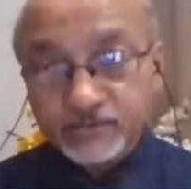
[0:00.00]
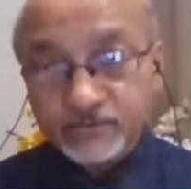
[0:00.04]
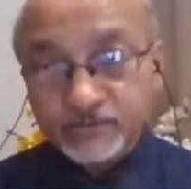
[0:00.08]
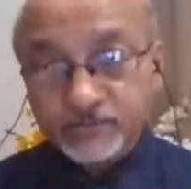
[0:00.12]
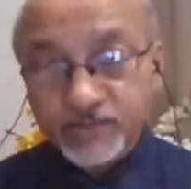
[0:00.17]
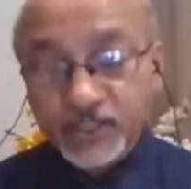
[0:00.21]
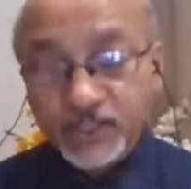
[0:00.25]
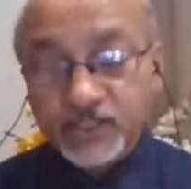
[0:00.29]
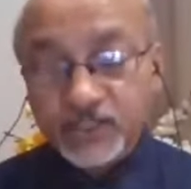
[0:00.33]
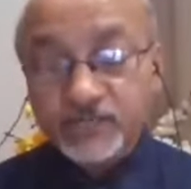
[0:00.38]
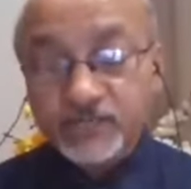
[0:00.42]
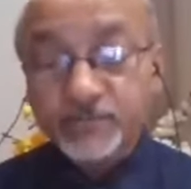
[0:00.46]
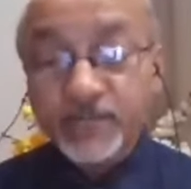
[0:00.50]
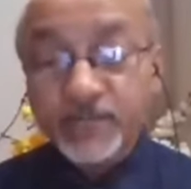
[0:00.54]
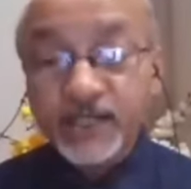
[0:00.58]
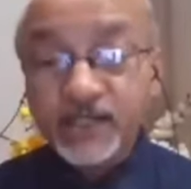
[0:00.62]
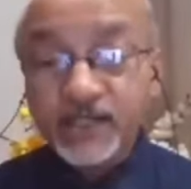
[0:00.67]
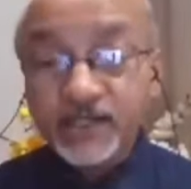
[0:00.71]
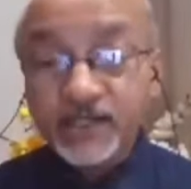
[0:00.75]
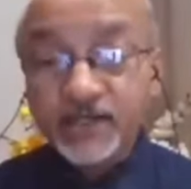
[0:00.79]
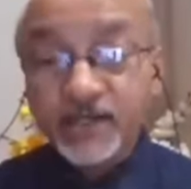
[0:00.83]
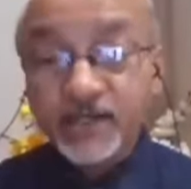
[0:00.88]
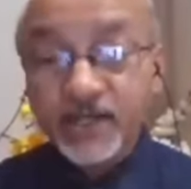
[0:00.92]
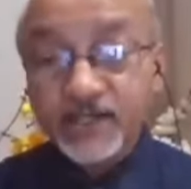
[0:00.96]
because
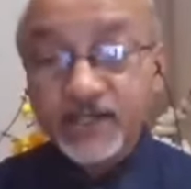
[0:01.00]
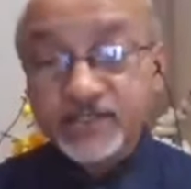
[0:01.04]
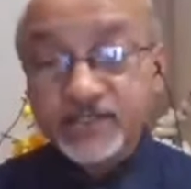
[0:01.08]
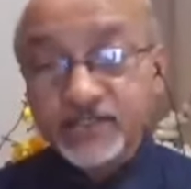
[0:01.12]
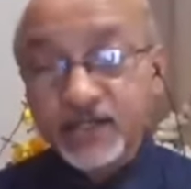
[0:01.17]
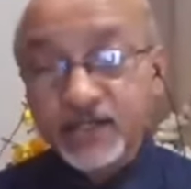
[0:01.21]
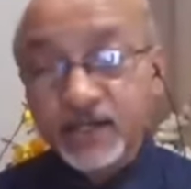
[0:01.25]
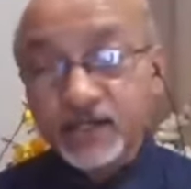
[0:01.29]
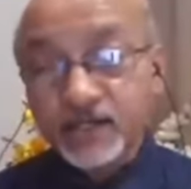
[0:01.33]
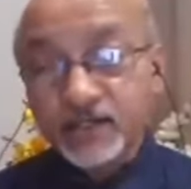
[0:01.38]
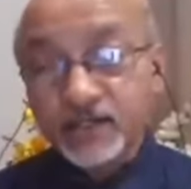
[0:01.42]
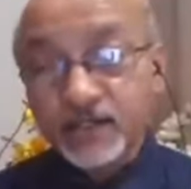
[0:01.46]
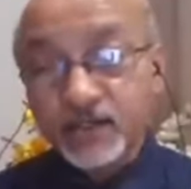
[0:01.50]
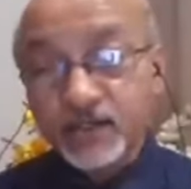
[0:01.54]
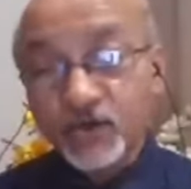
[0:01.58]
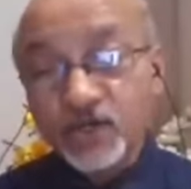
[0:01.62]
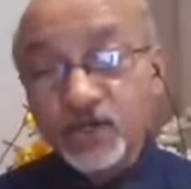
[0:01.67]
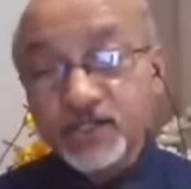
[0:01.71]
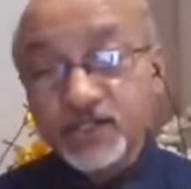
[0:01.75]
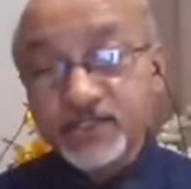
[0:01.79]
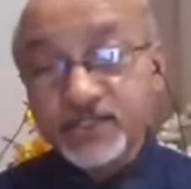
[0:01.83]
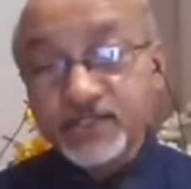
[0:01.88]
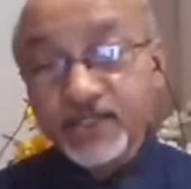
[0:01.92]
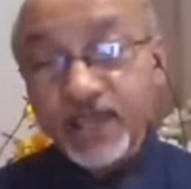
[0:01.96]
many drugs are
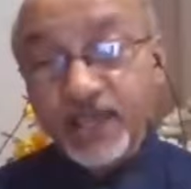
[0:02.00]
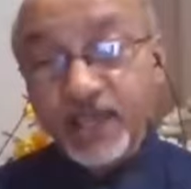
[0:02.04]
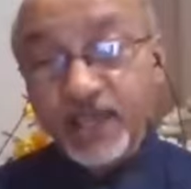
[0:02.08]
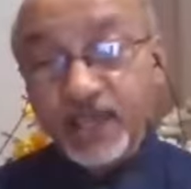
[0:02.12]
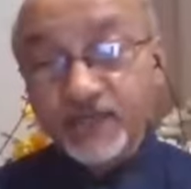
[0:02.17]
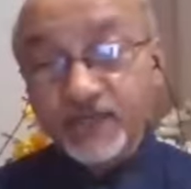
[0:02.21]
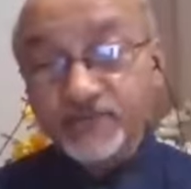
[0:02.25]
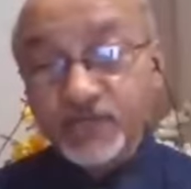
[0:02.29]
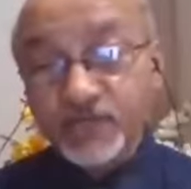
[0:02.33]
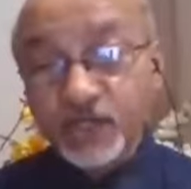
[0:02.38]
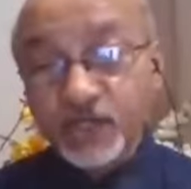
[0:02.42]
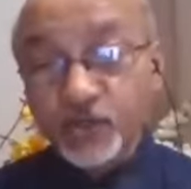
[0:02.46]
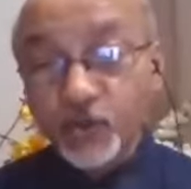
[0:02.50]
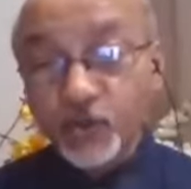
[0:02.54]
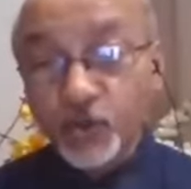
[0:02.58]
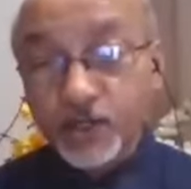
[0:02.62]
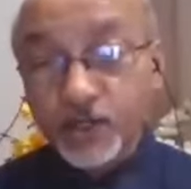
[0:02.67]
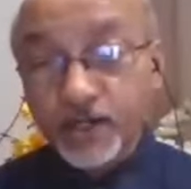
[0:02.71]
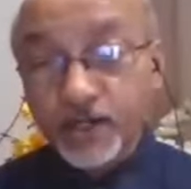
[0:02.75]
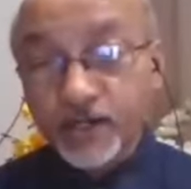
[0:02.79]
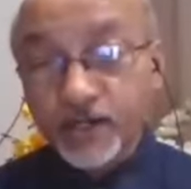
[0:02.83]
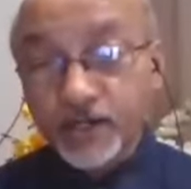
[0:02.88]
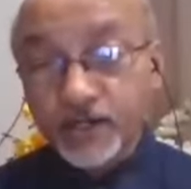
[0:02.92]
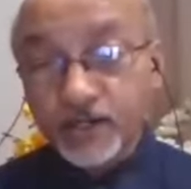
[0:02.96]
not safe in long
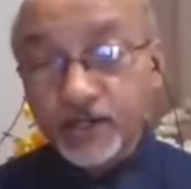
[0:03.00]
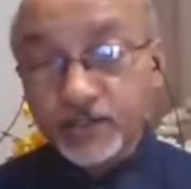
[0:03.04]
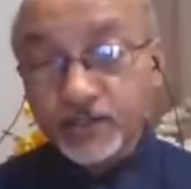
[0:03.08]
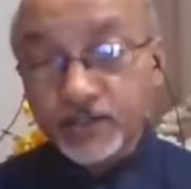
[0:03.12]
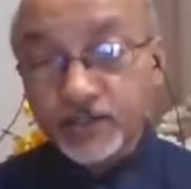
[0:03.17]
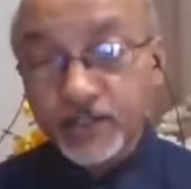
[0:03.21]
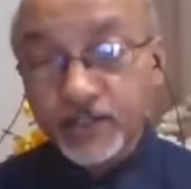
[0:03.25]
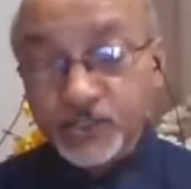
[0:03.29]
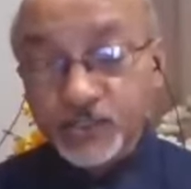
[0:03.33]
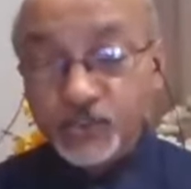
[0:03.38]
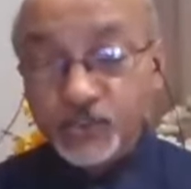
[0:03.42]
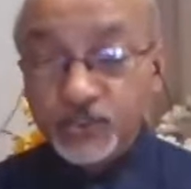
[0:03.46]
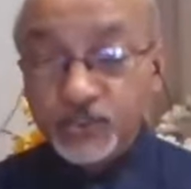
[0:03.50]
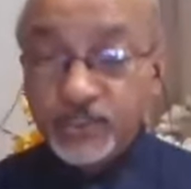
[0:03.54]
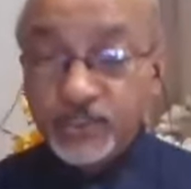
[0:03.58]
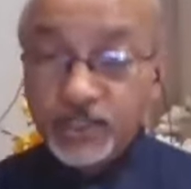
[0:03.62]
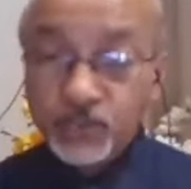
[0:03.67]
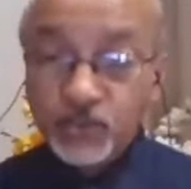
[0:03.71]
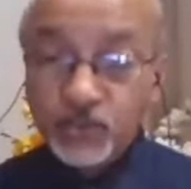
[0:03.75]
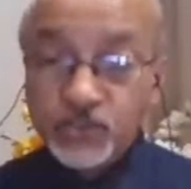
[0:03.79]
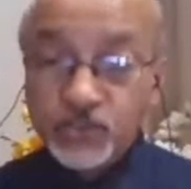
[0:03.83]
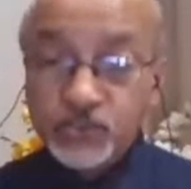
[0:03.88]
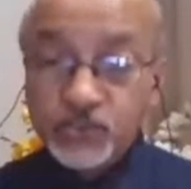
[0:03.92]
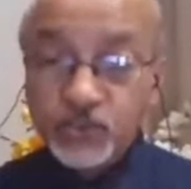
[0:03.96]
run. So
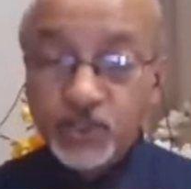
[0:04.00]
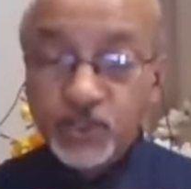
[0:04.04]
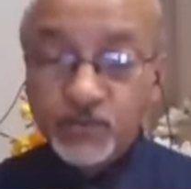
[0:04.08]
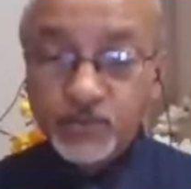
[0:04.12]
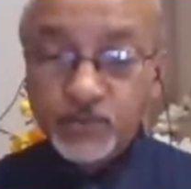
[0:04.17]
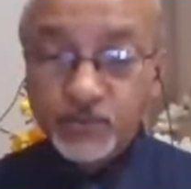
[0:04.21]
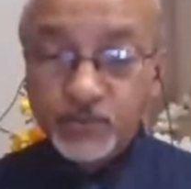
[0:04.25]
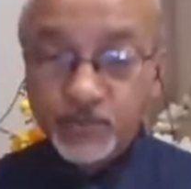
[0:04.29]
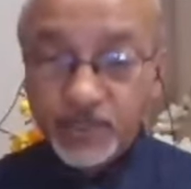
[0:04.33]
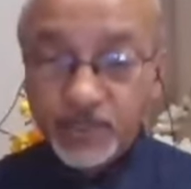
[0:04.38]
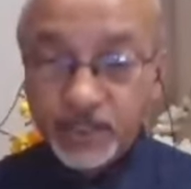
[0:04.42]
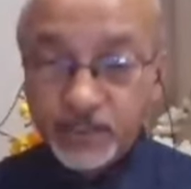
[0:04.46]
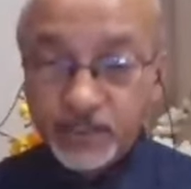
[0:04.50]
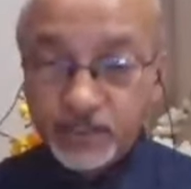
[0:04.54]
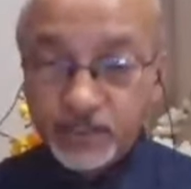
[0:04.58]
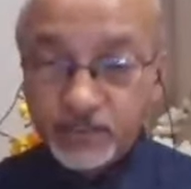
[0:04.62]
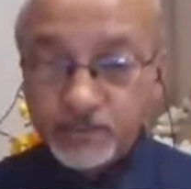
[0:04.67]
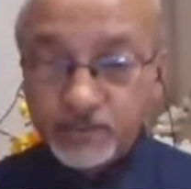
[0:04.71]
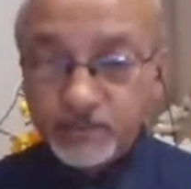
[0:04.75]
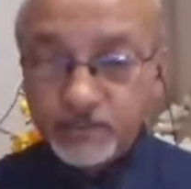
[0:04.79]
that also you have to predict.